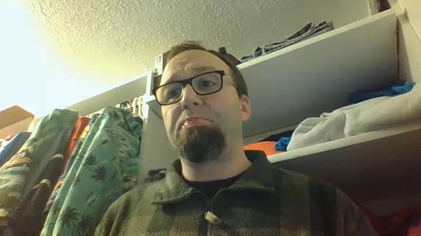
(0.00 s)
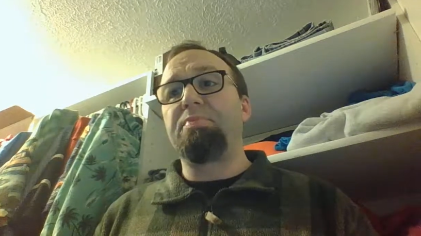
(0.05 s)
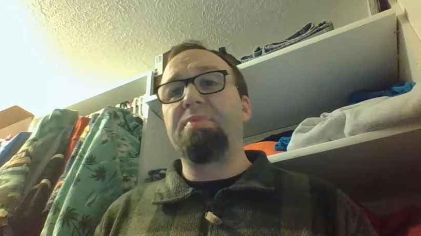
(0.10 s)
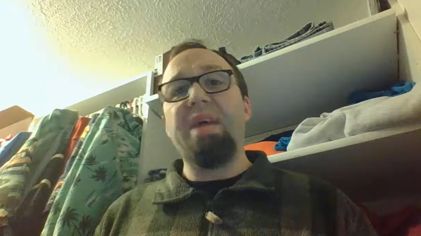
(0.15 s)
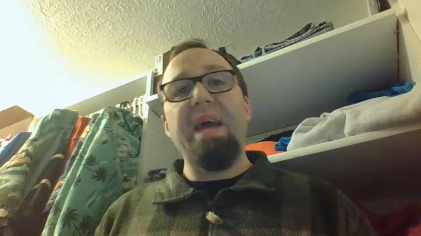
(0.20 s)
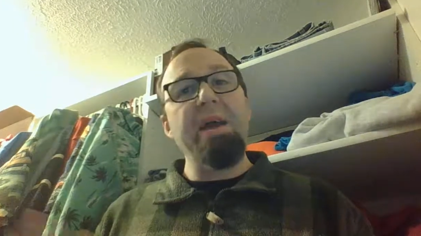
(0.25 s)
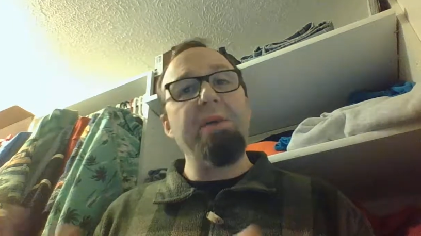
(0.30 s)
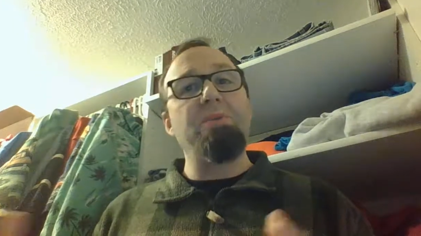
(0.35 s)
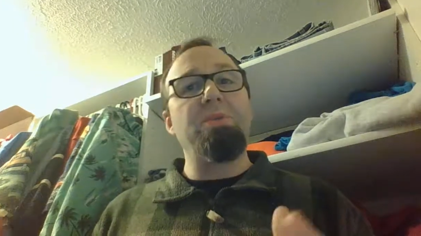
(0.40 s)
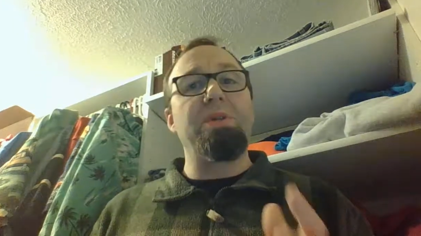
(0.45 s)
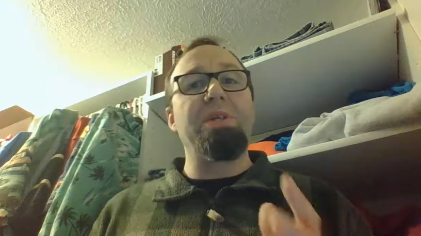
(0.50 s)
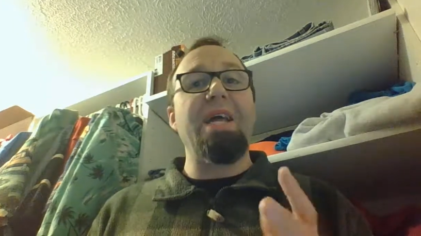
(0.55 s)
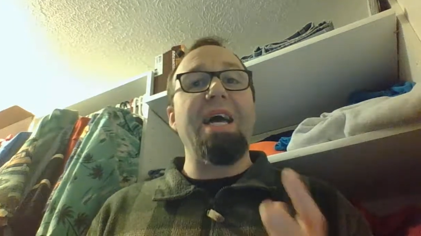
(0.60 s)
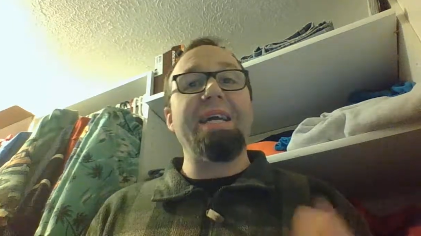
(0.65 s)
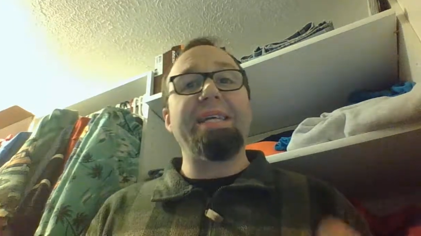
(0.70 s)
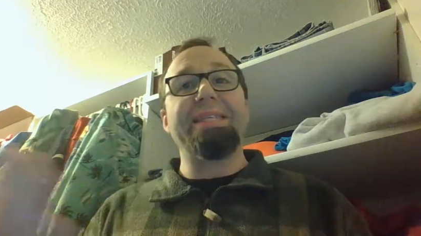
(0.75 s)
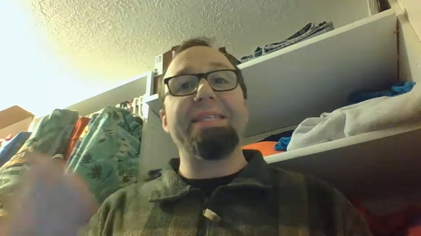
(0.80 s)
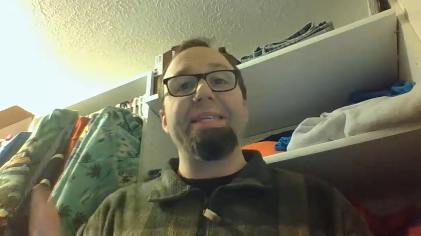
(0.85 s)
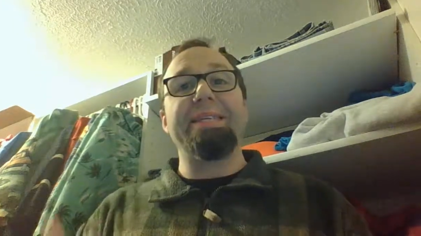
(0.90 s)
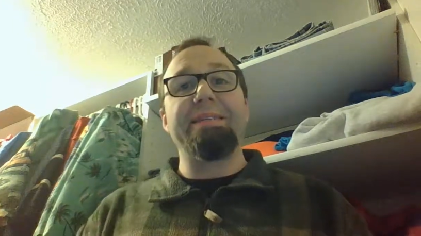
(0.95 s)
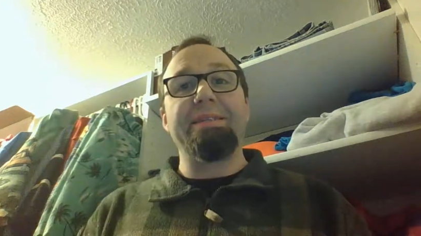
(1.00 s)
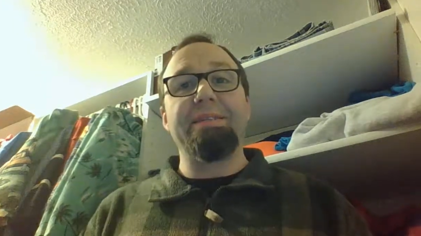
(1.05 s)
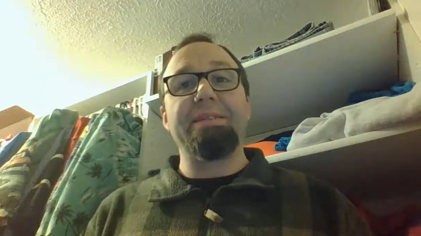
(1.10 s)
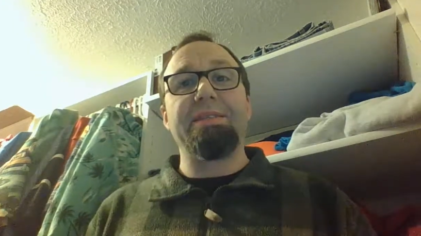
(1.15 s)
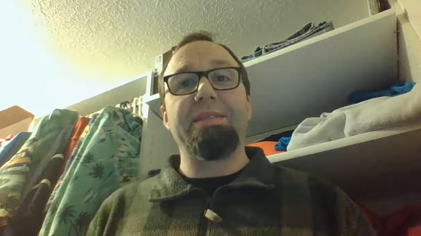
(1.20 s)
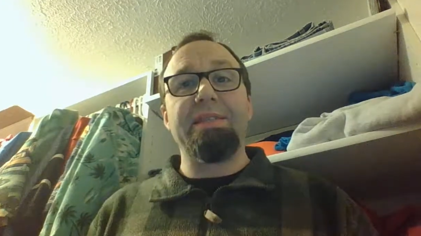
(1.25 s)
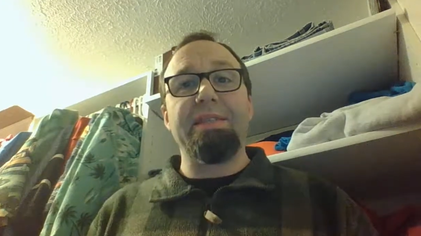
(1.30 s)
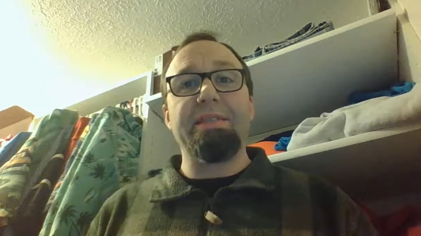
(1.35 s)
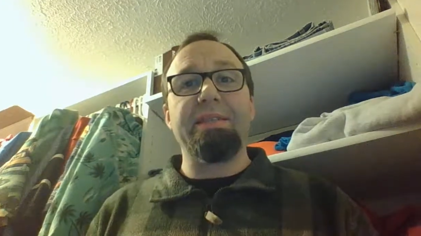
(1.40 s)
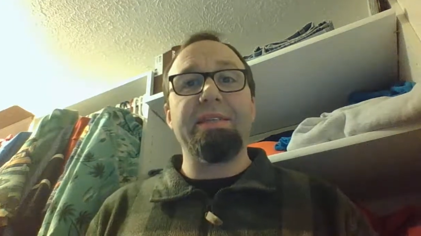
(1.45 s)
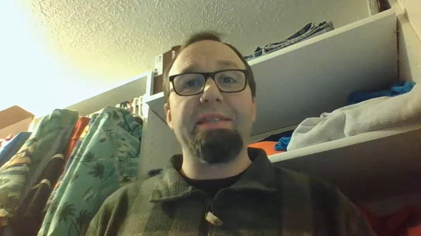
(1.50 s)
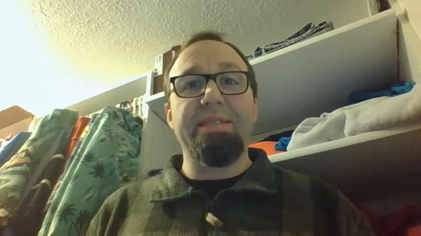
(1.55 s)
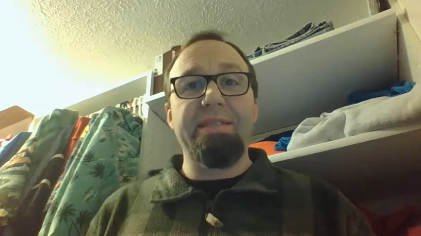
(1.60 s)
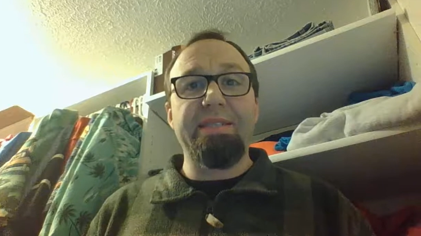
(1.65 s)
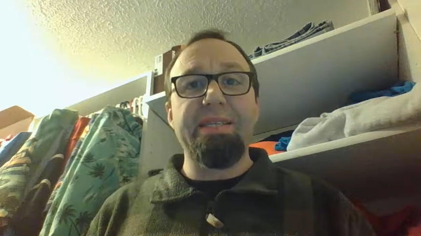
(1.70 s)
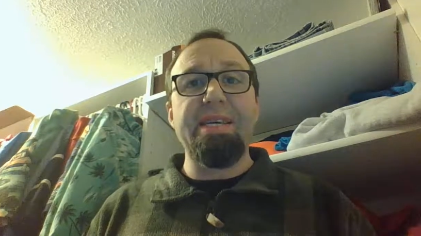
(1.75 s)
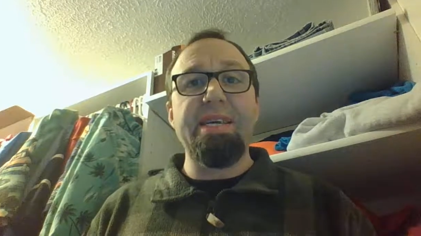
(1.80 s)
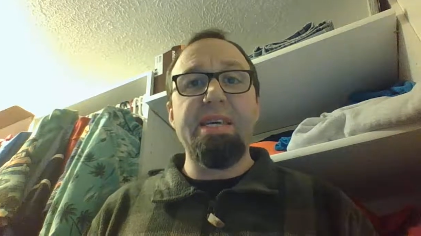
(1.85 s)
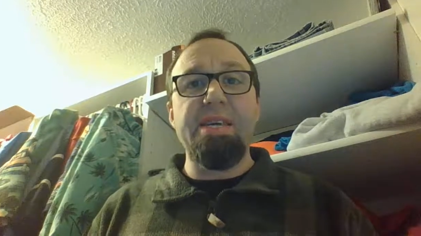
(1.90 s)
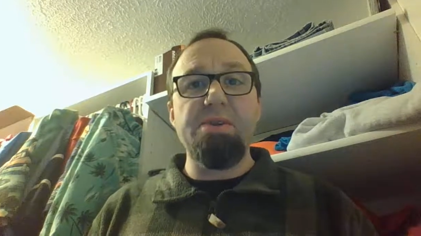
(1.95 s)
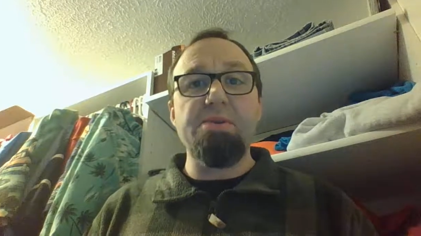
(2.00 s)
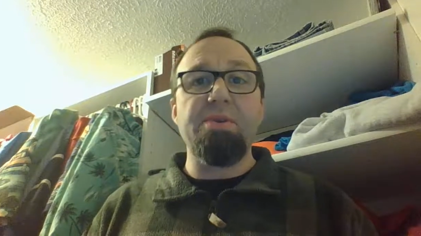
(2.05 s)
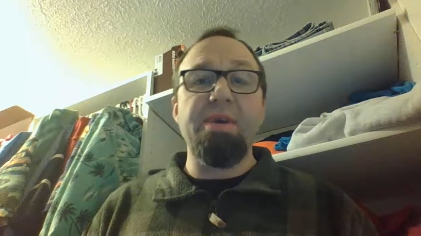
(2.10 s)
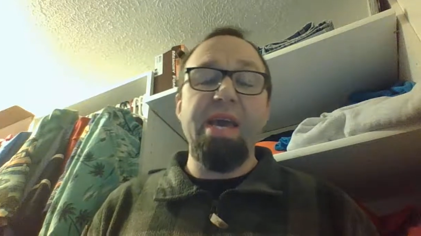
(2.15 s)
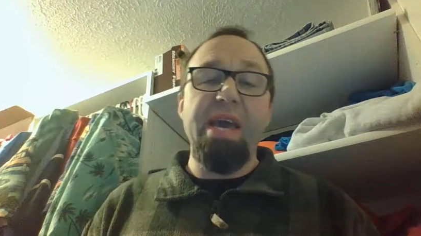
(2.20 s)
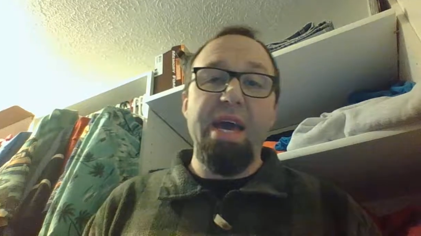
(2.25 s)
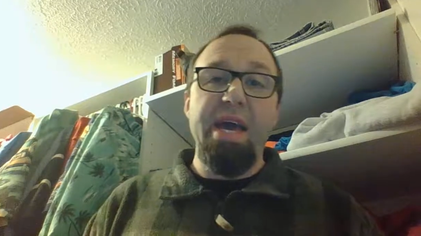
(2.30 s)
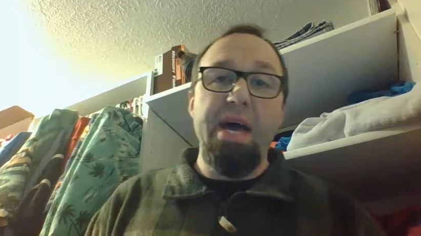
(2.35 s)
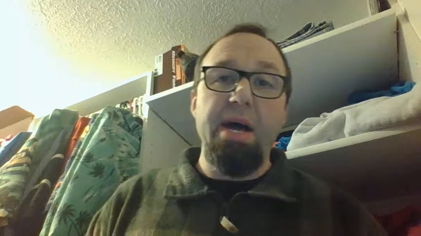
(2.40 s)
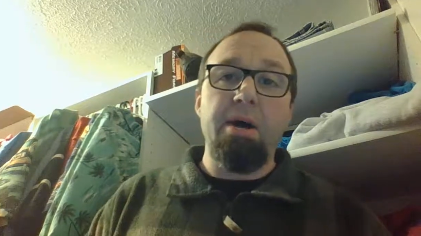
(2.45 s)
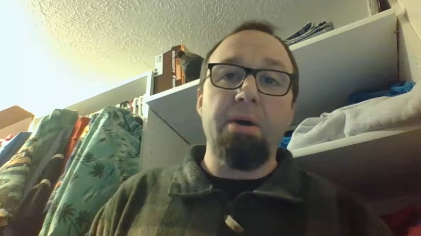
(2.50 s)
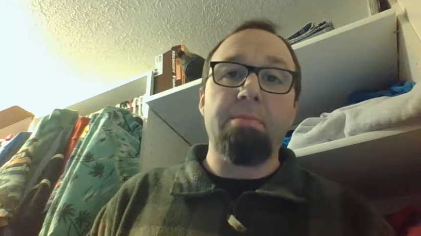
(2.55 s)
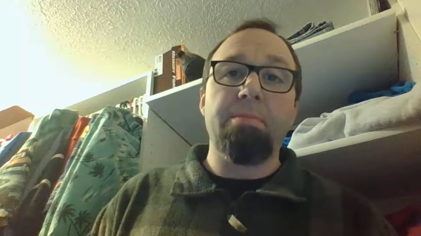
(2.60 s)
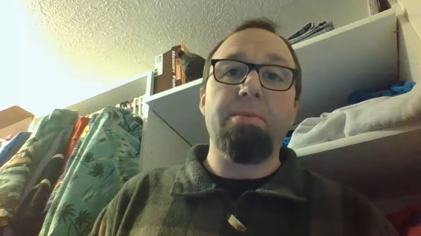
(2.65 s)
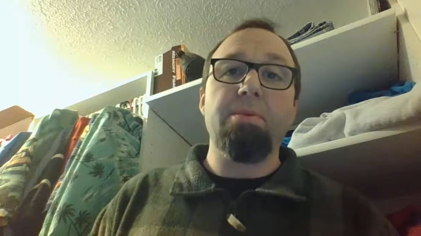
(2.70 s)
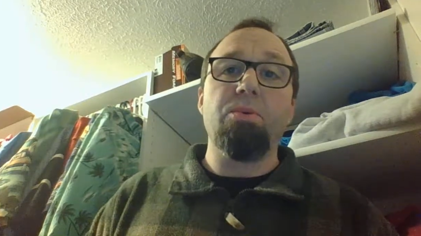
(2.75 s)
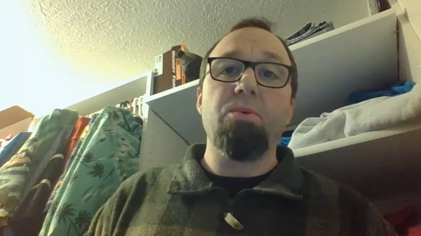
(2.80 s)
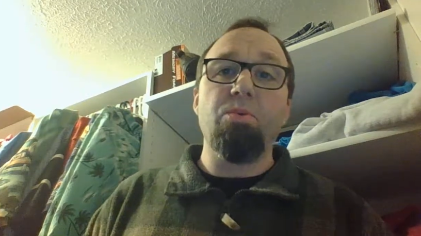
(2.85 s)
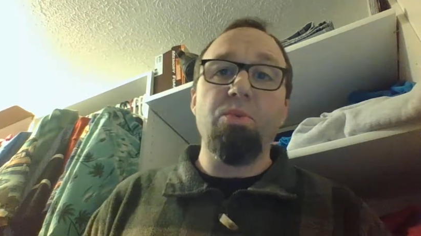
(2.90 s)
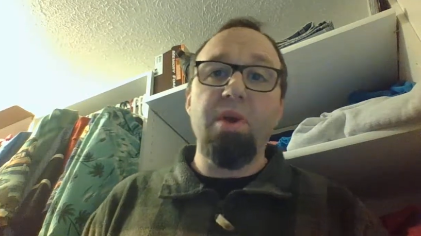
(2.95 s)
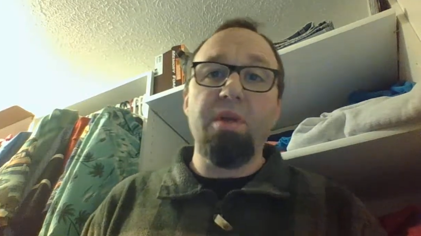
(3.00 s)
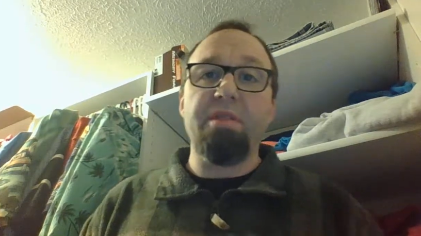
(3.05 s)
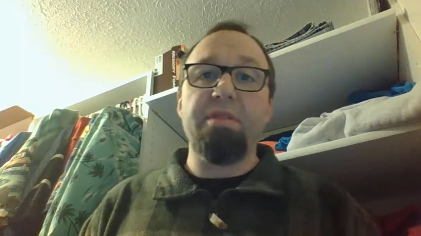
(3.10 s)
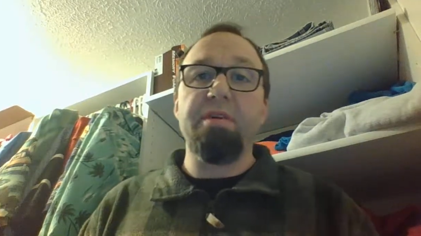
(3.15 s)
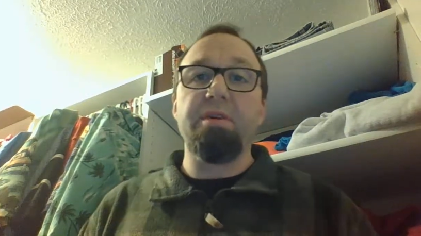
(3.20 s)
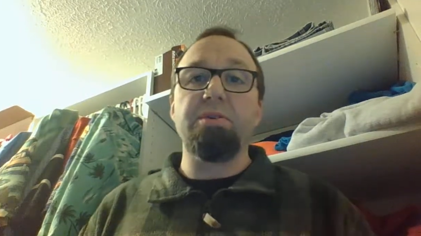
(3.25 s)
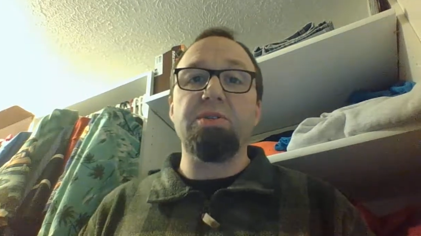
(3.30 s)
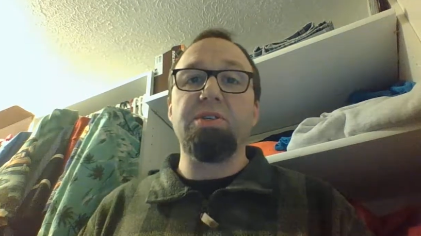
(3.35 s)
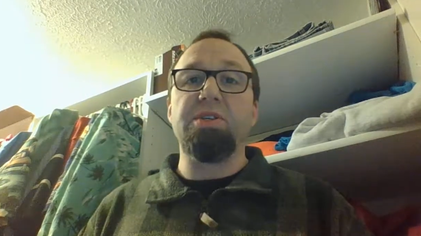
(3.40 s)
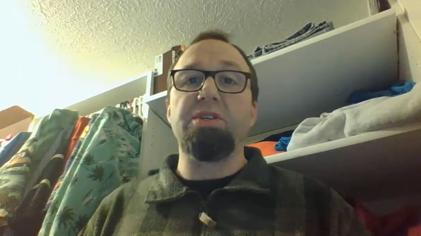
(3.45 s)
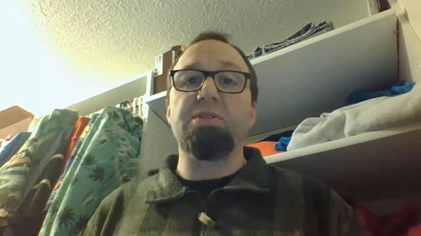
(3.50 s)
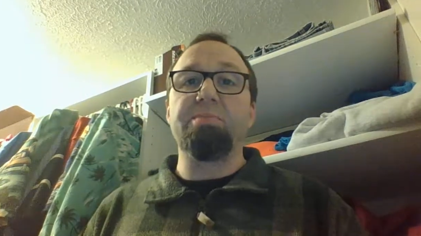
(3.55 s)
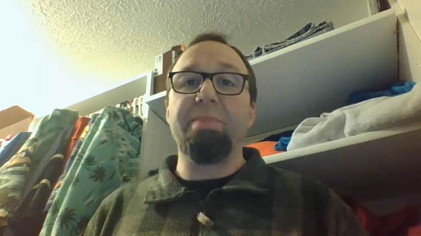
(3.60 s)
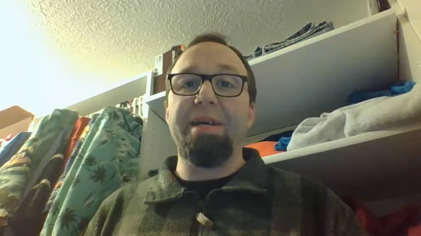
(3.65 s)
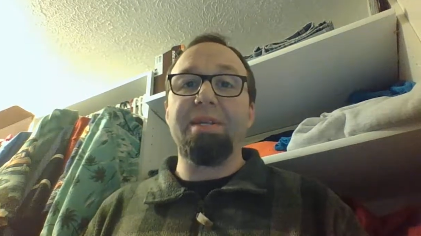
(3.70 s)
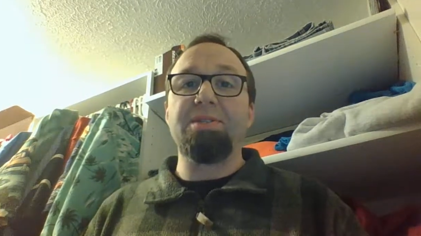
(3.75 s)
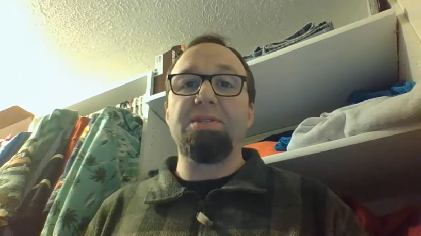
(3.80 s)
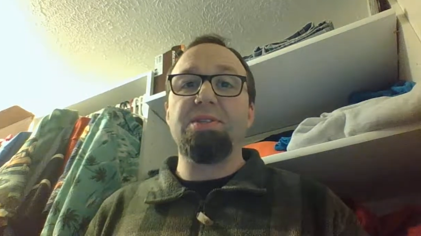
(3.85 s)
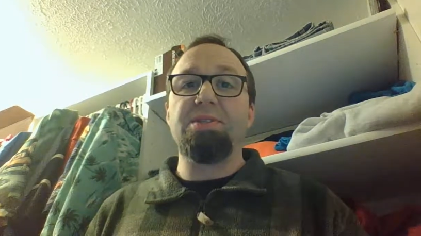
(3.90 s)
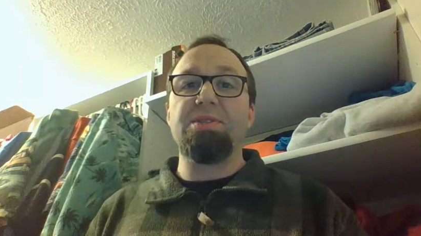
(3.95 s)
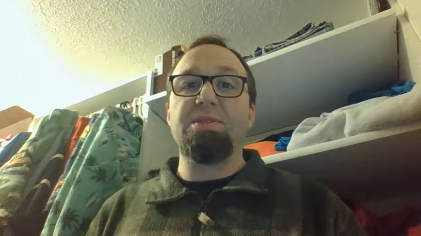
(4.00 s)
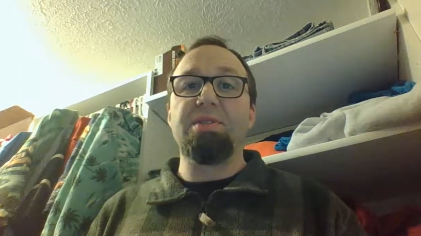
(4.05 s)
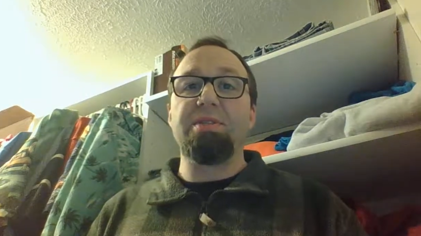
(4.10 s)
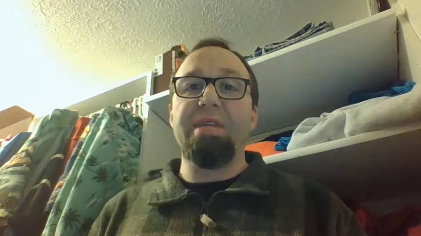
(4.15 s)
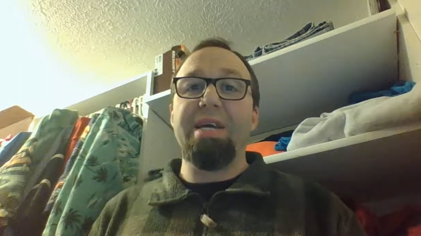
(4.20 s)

they would like to see you get help with those expenses.